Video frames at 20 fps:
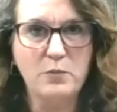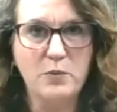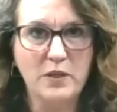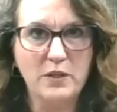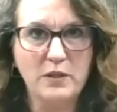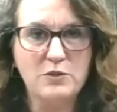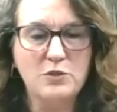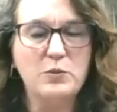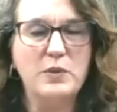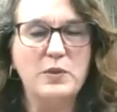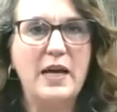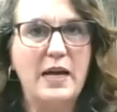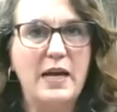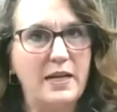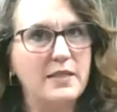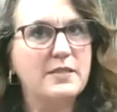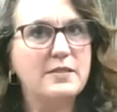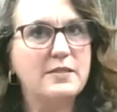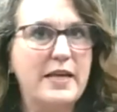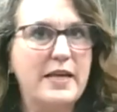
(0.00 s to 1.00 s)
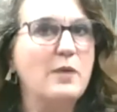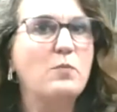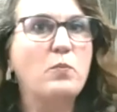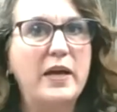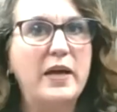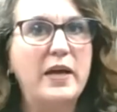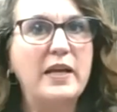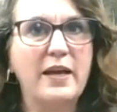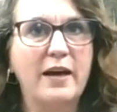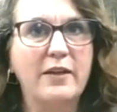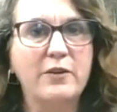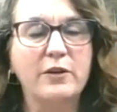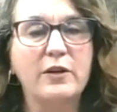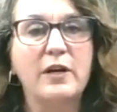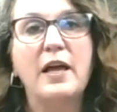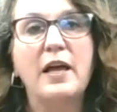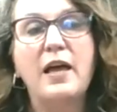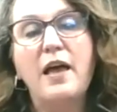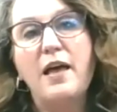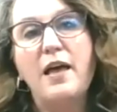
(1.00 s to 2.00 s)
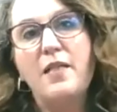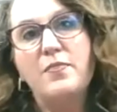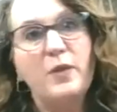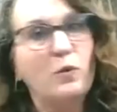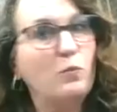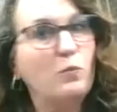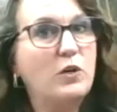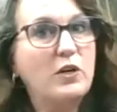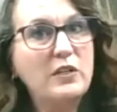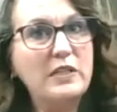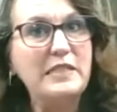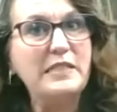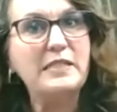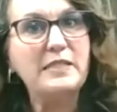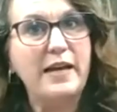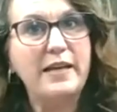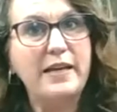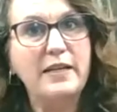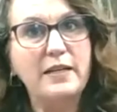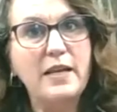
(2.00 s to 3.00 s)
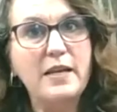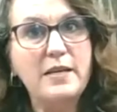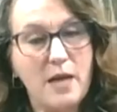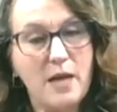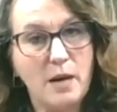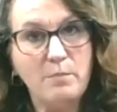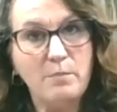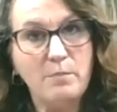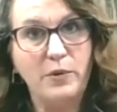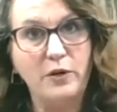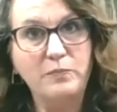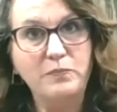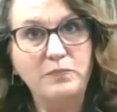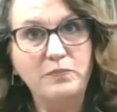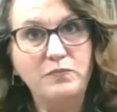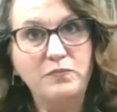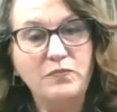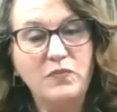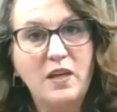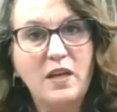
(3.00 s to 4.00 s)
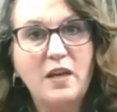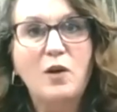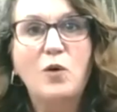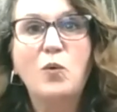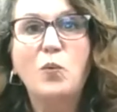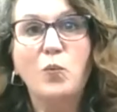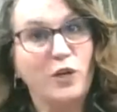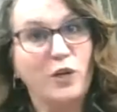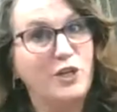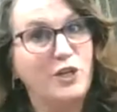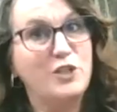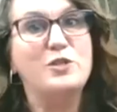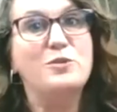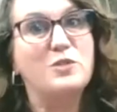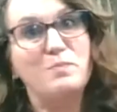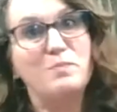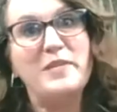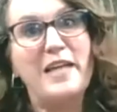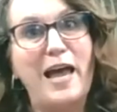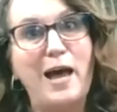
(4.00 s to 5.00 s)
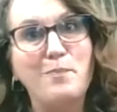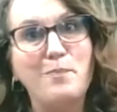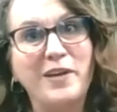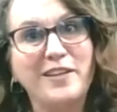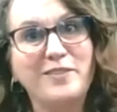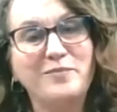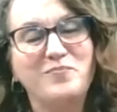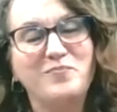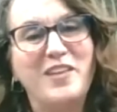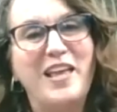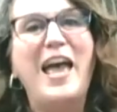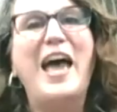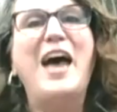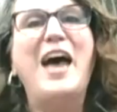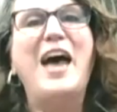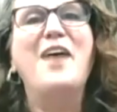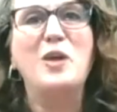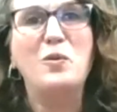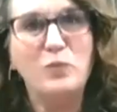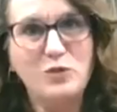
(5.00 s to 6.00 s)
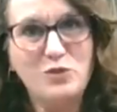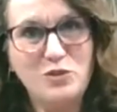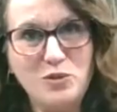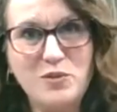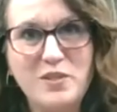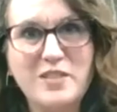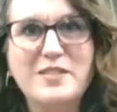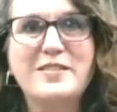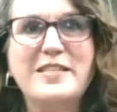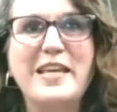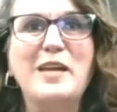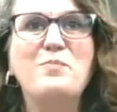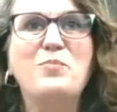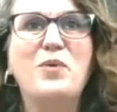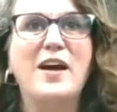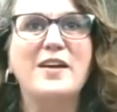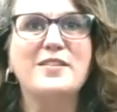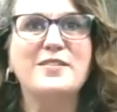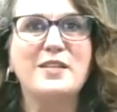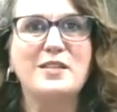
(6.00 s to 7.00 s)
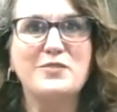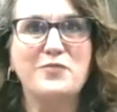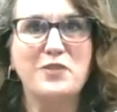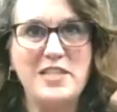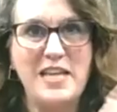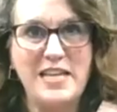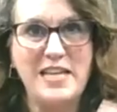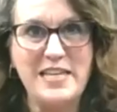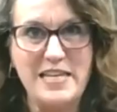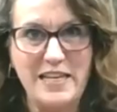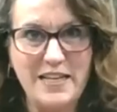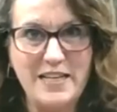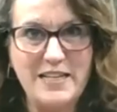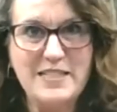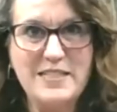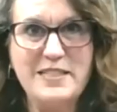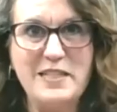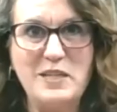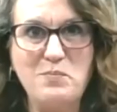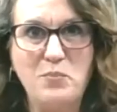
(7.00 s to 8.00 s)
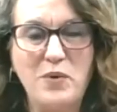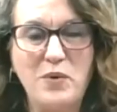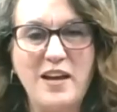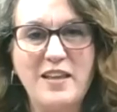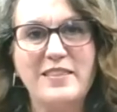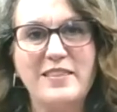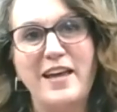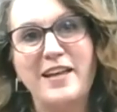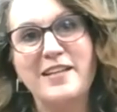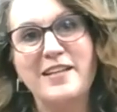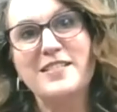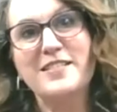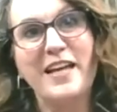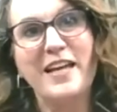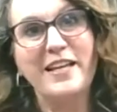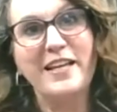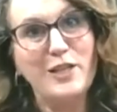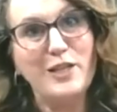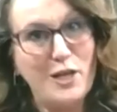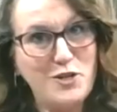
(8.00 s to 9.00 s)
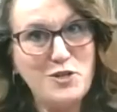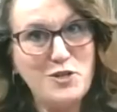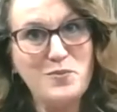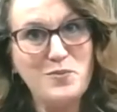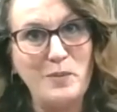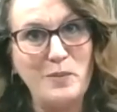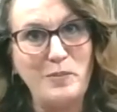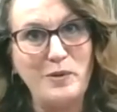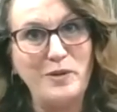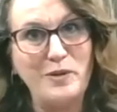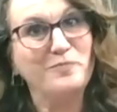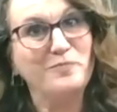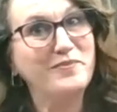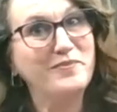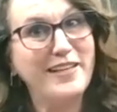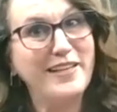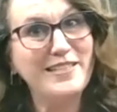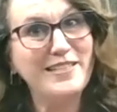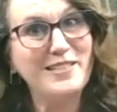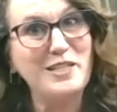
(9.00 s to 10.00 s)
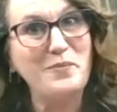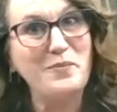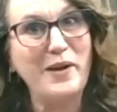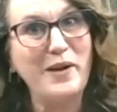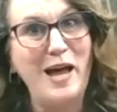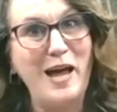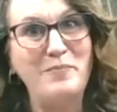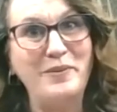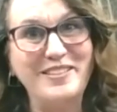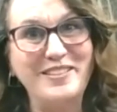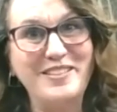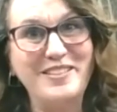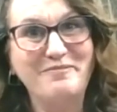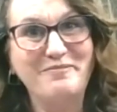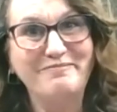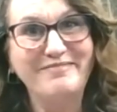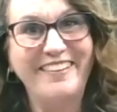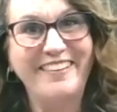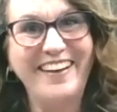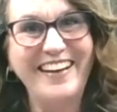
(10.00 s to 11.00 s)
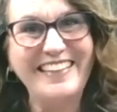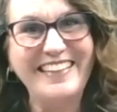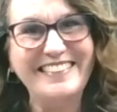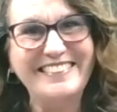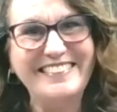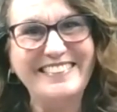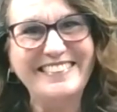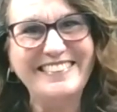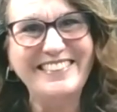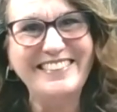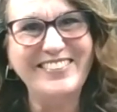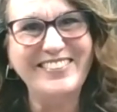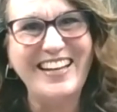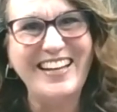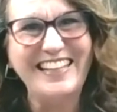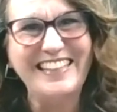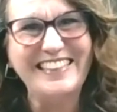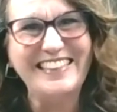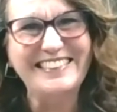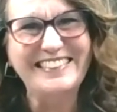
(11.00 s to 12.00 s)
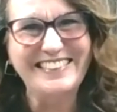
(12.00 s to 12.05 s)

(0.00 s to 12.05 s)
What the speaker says: We're going to do it kind of the same way together. Then we're going to assign it a number. We're going to do some tapping, and then we'll do the same process for taking a nice deep breath and assign it a new number and see what happens. All right, you ready?